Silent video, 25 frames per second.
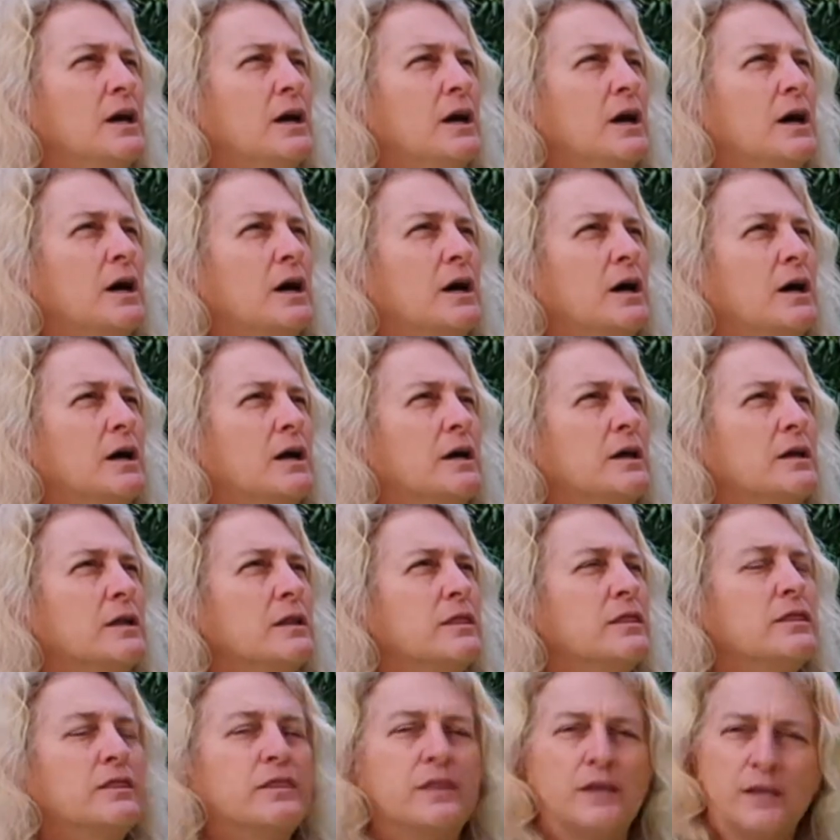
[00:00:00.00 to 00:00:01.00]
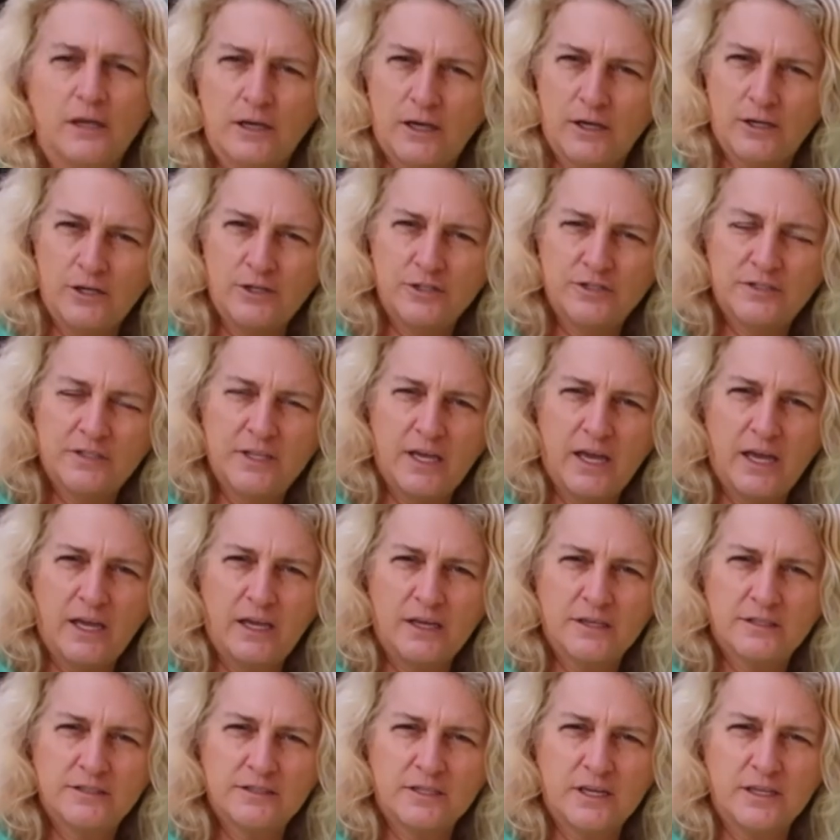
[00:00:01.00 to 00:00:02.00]
I think I used the
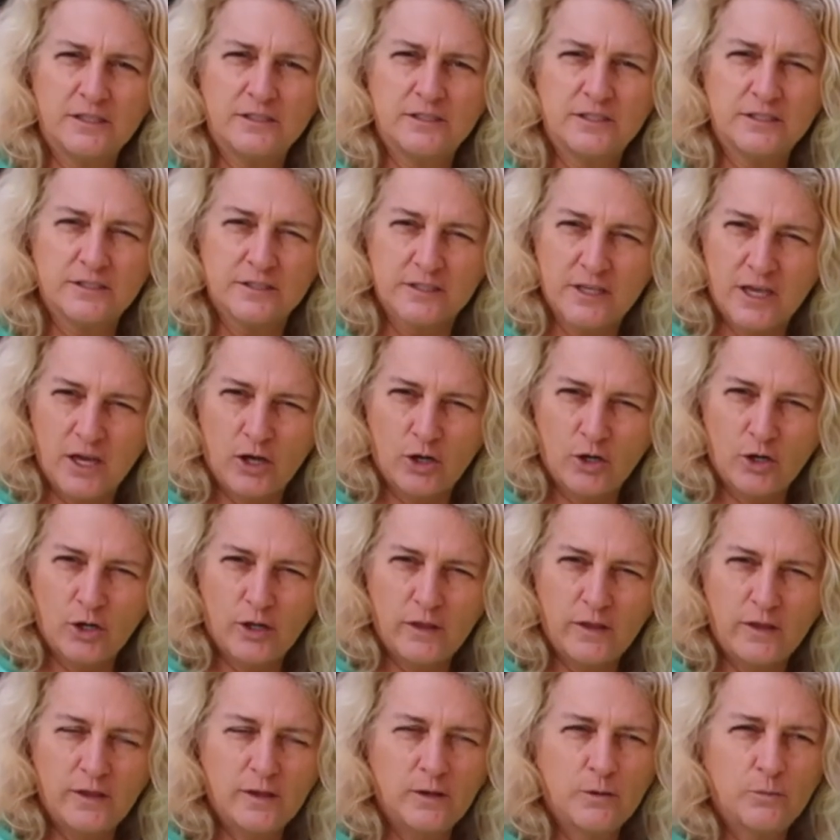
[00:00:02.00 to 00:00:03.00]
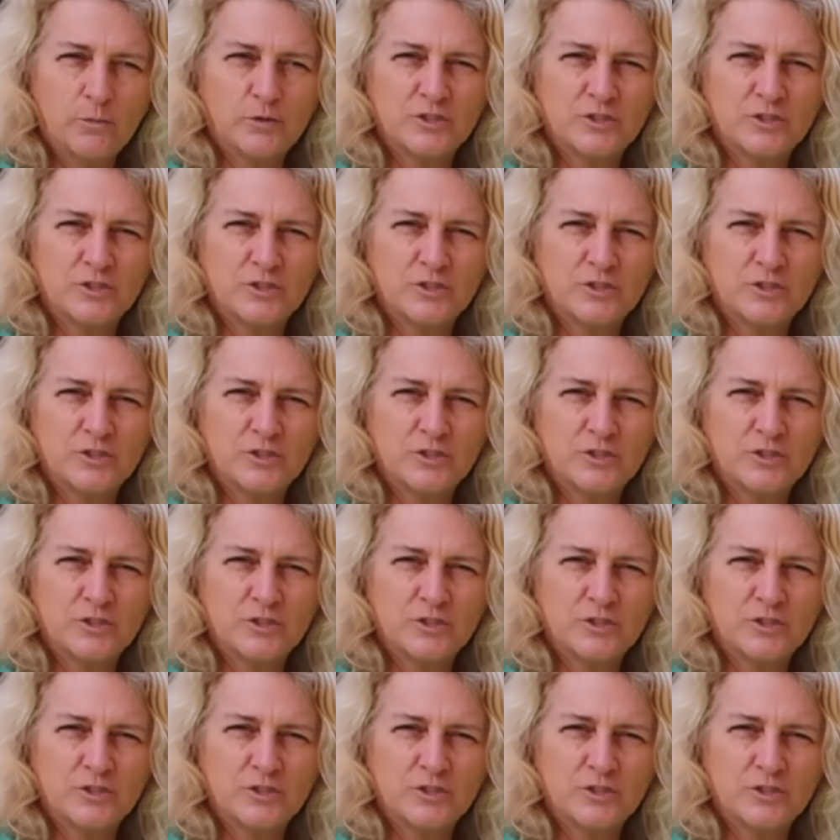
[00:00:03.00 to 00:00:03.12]
ASA discount on them,